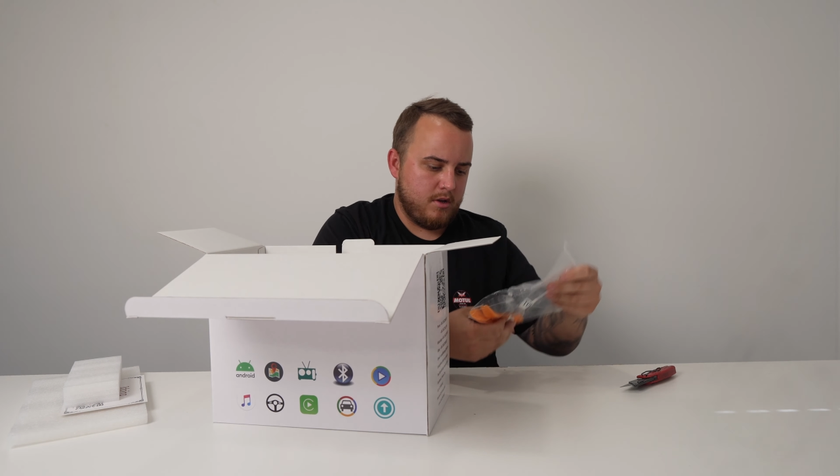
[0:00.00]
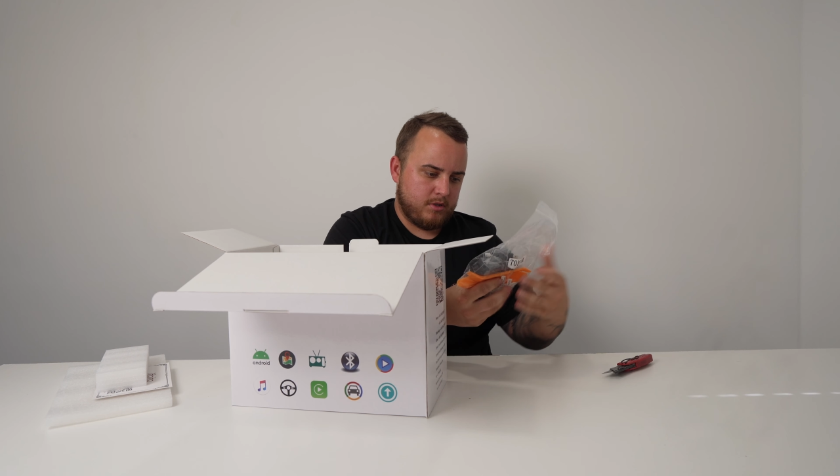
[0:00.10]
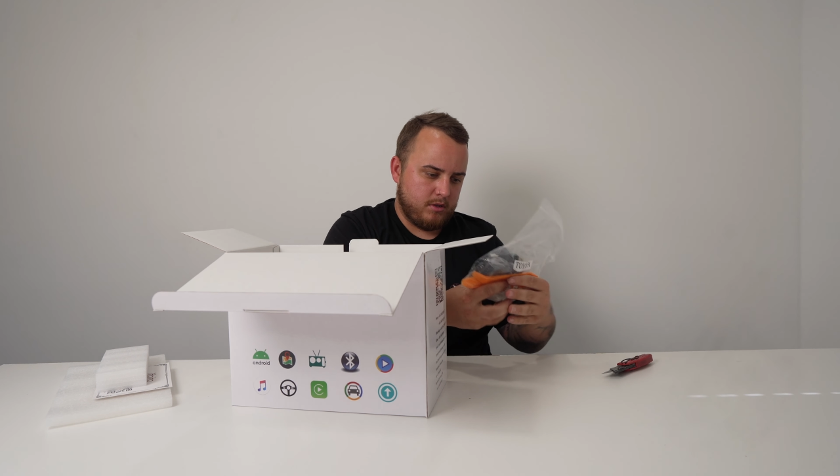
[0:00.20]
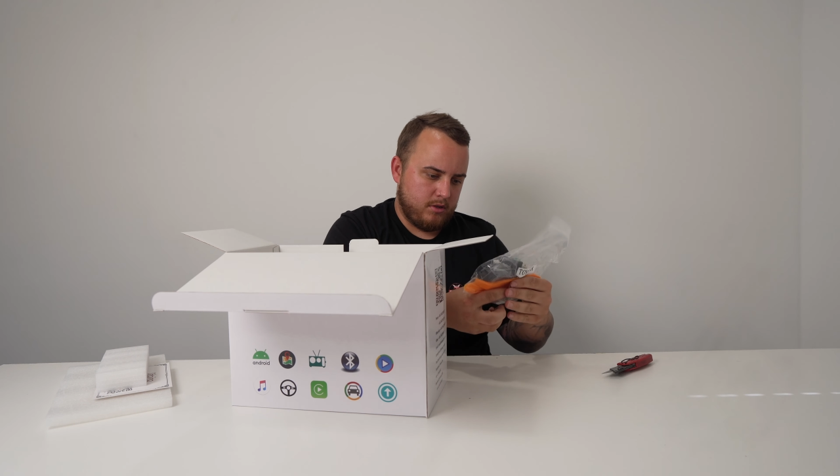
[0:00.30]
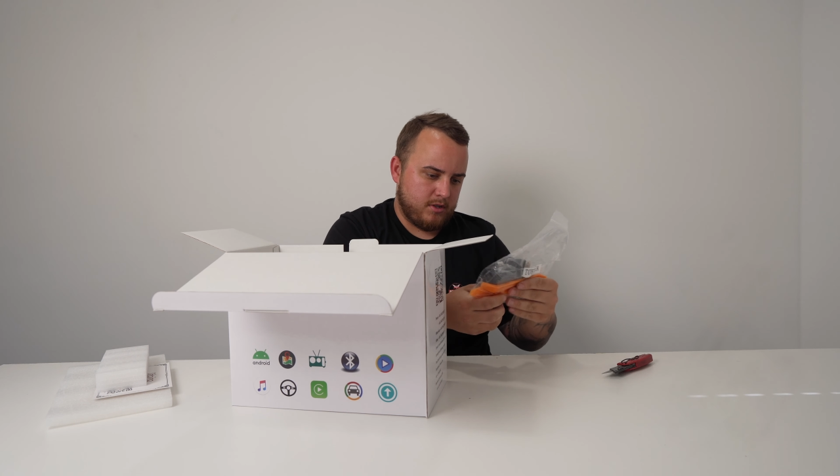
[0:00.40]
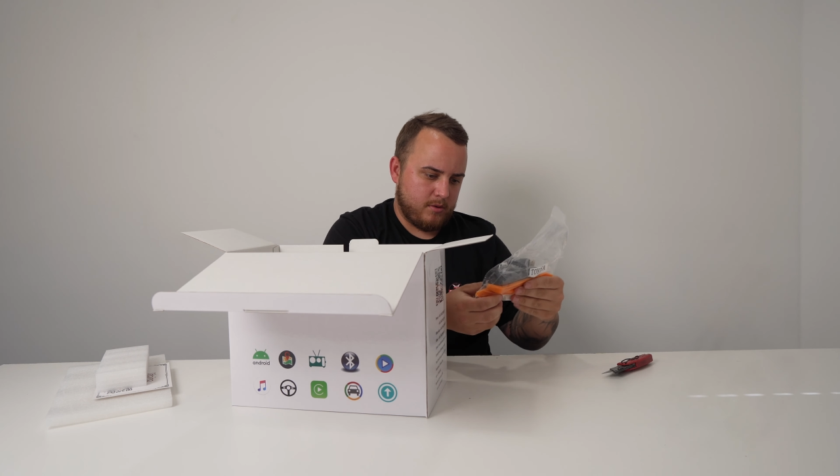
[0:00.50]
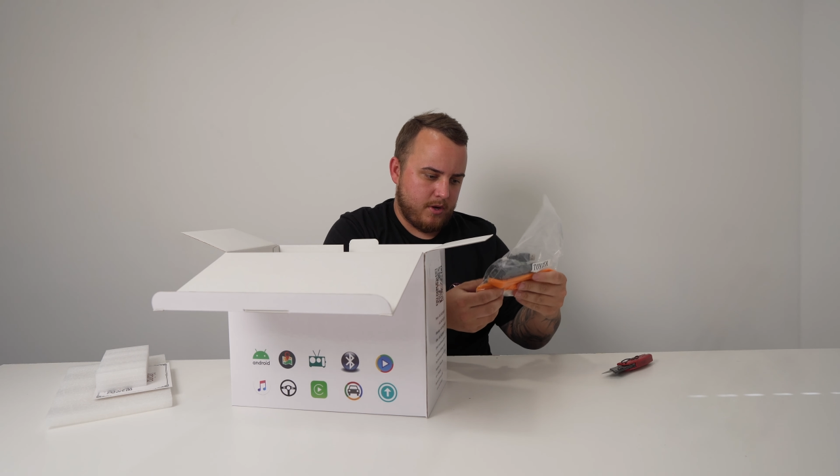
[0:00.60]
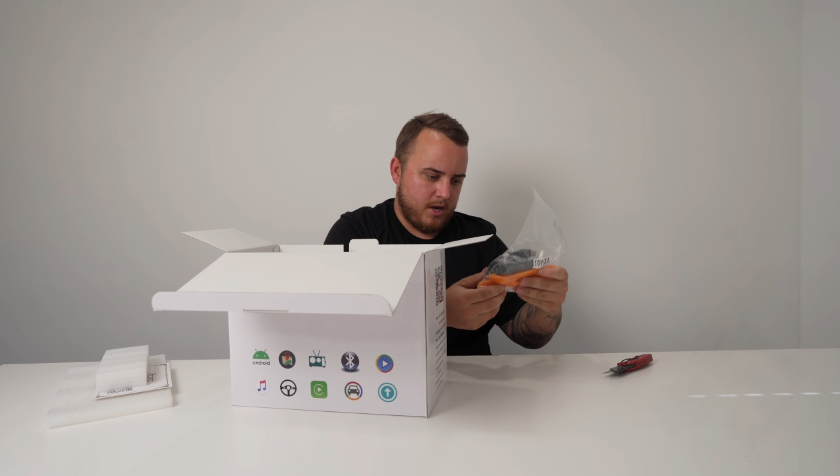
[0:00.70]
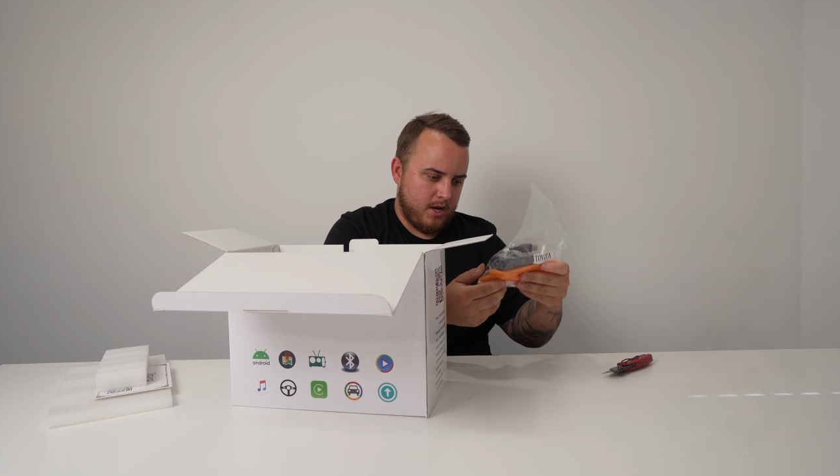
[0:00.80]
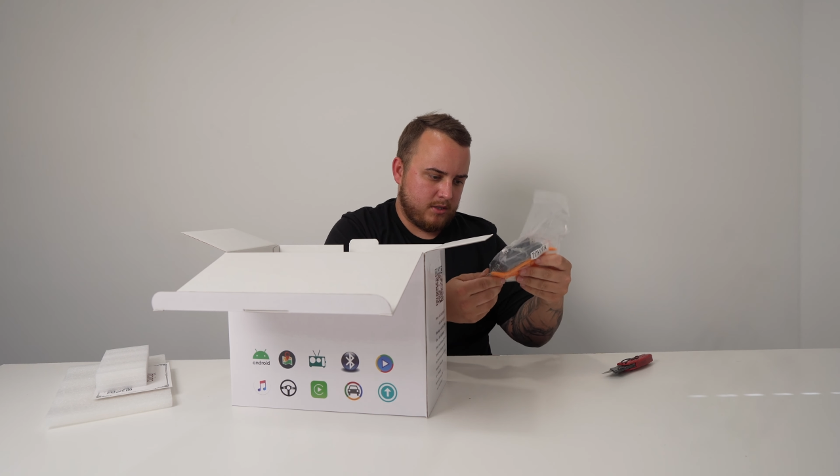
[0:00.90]
So it looks like
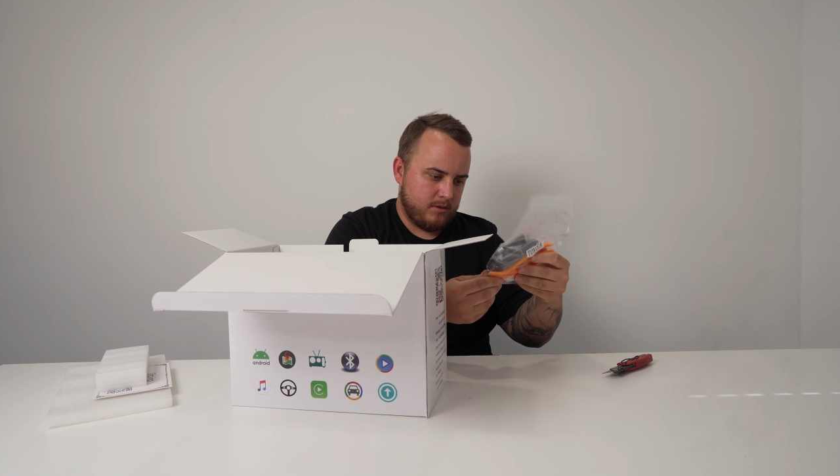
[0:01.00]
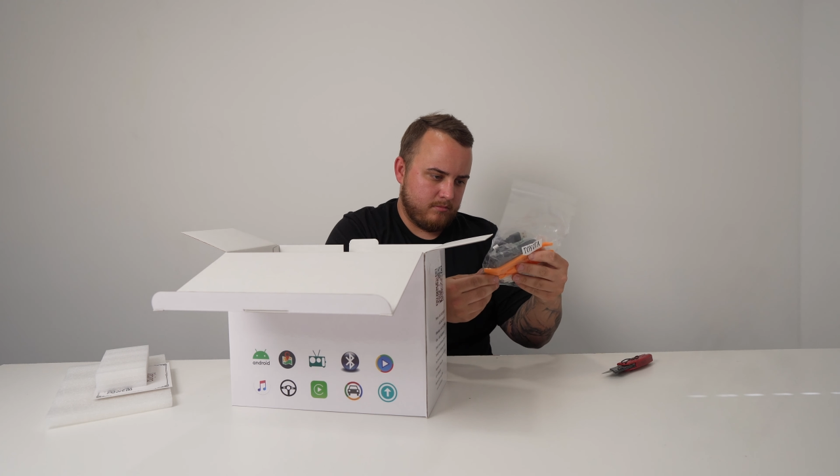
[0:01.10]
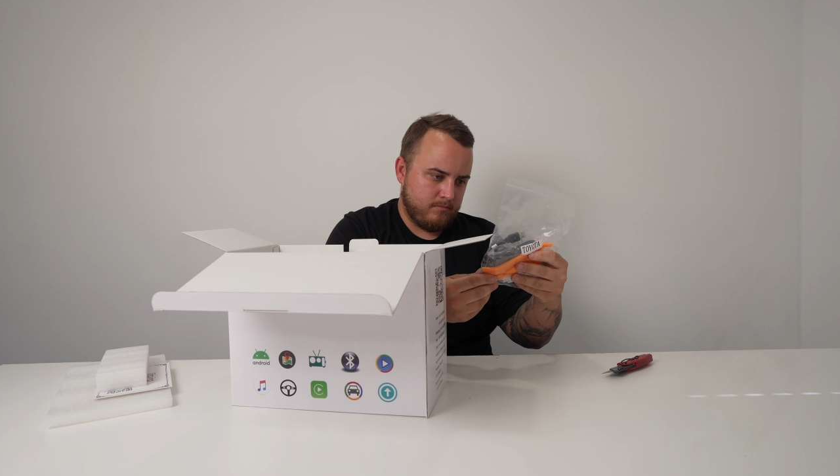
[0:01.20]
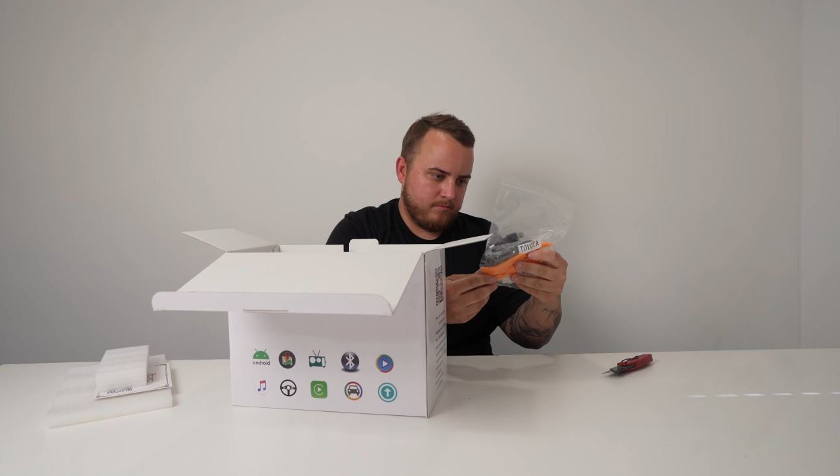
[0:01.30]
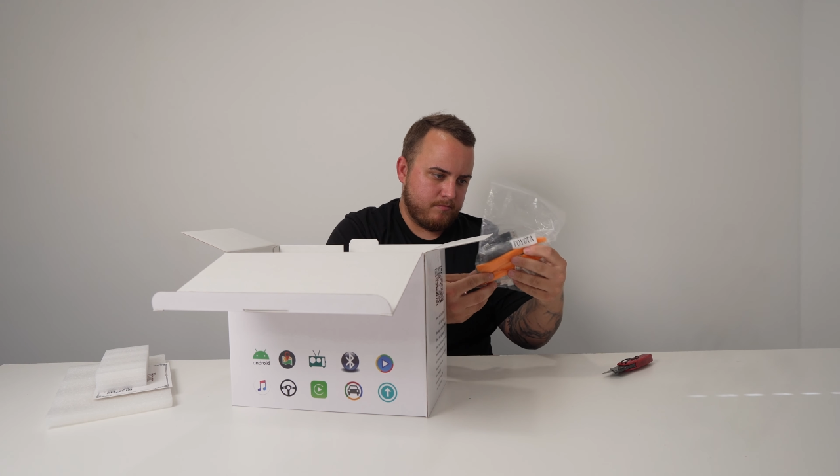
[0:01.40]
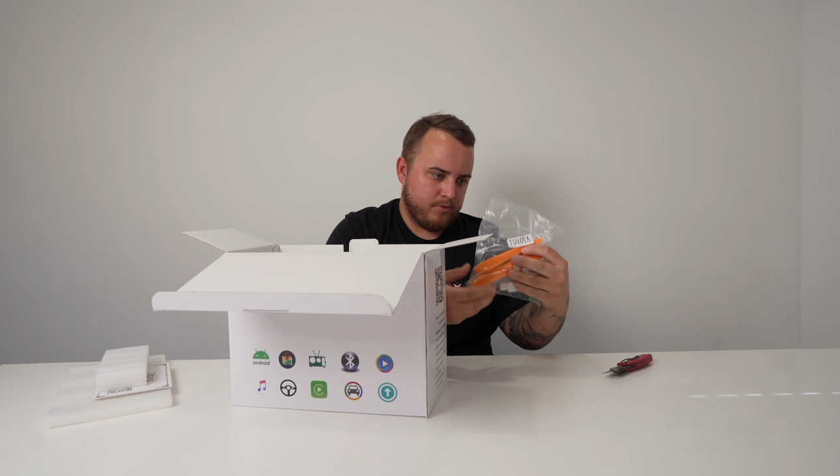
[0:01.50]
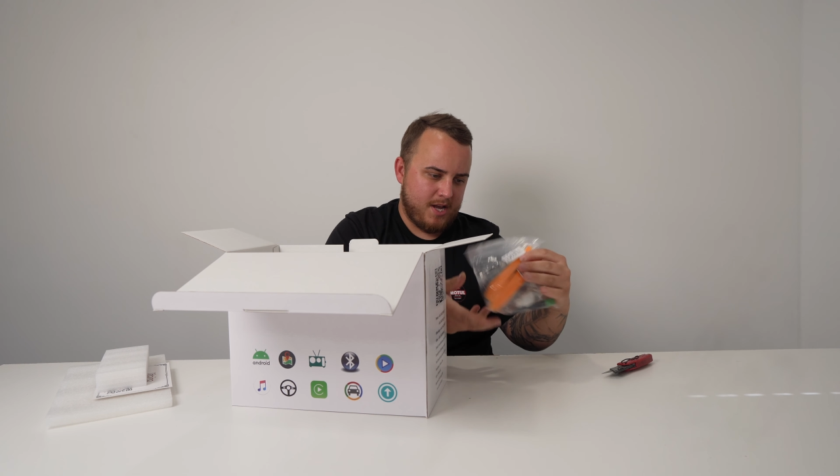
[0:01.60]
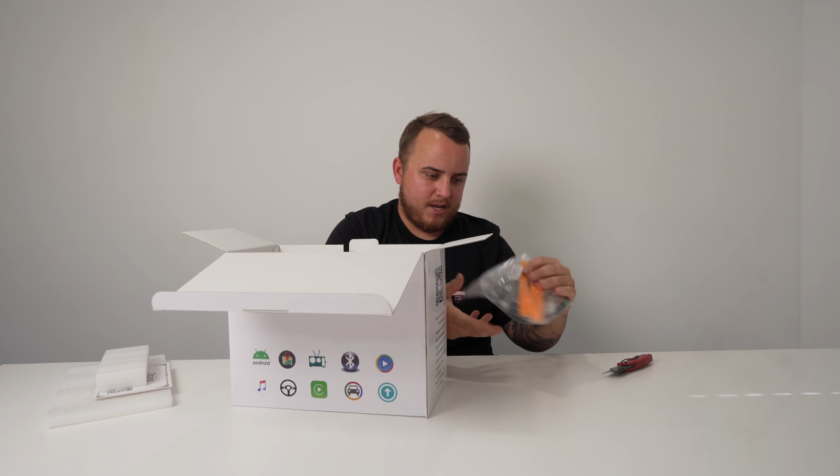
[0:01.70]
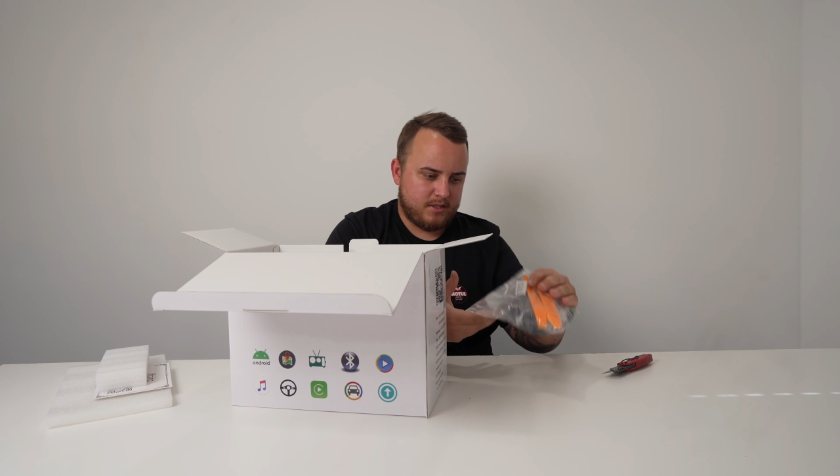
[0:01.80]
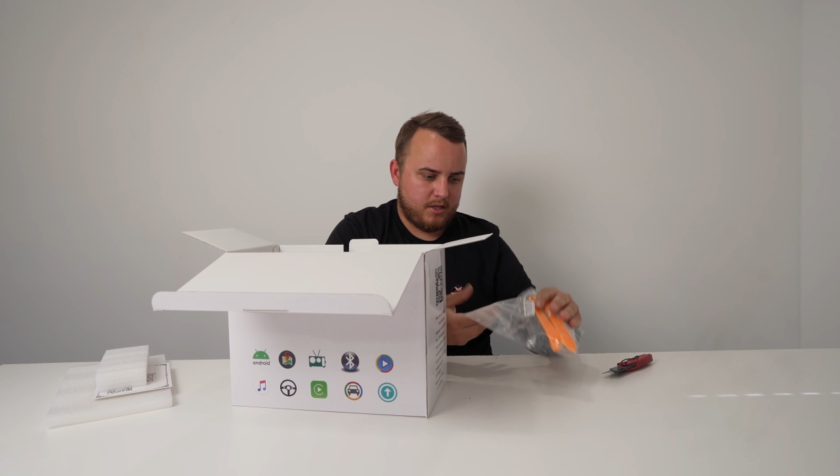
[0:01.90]
we got some
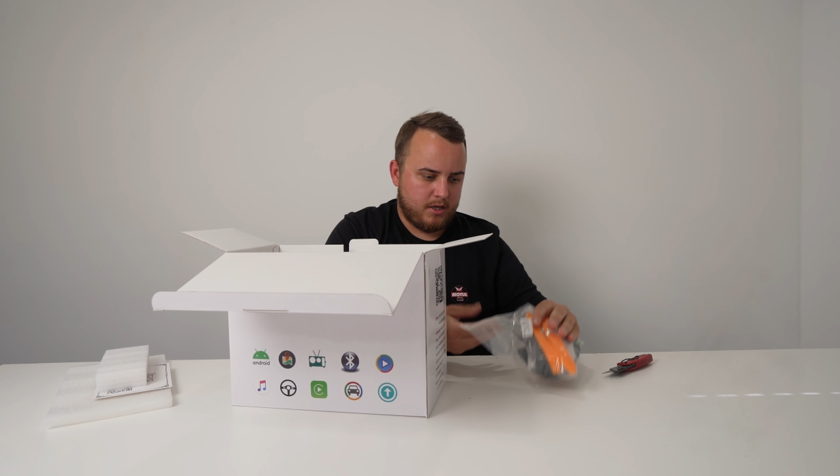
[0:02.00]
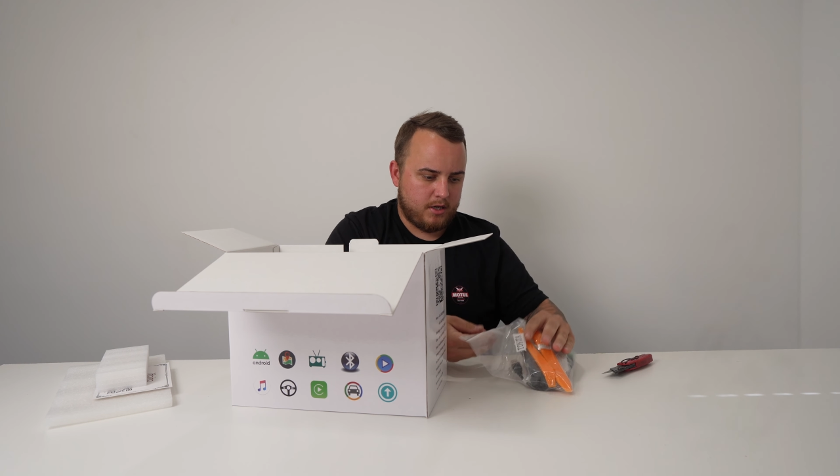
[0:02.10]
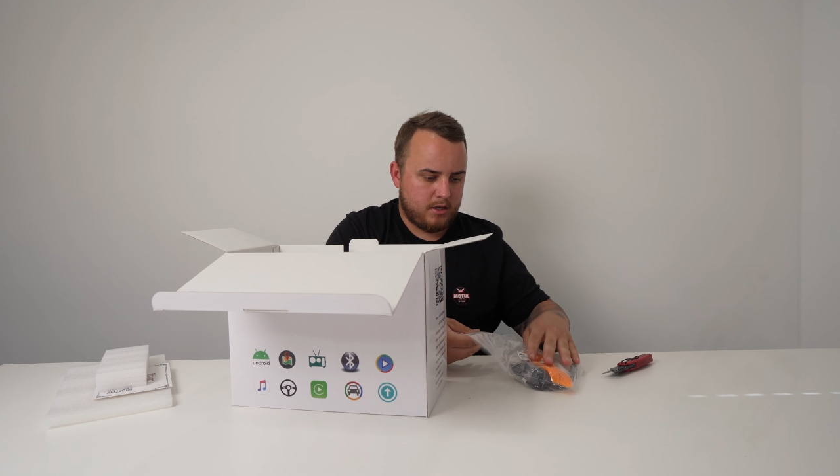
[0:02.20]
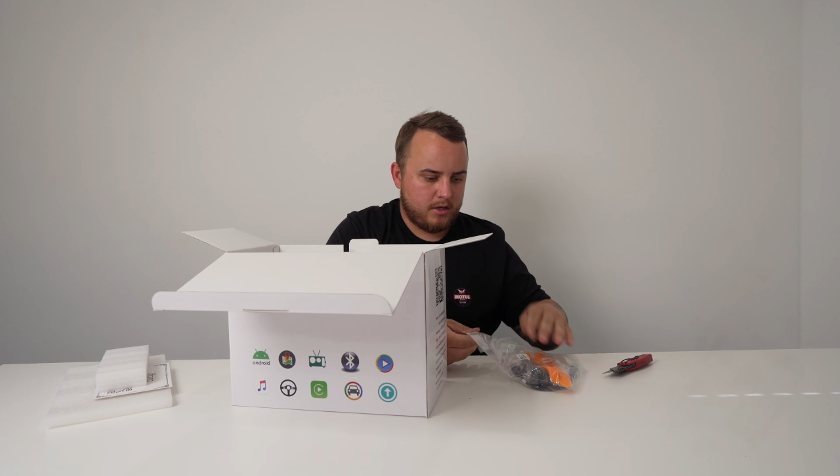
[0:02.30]
plastic